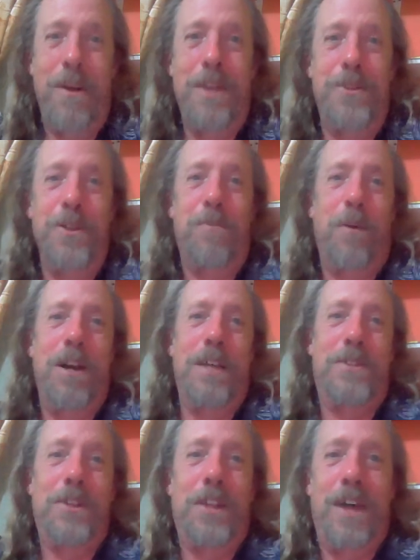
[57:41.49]
went to the
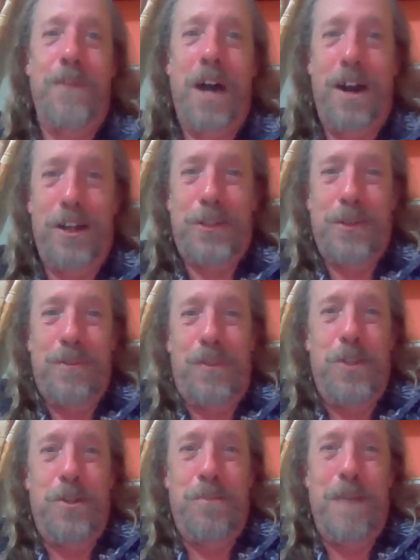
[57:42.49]
place and left an honest review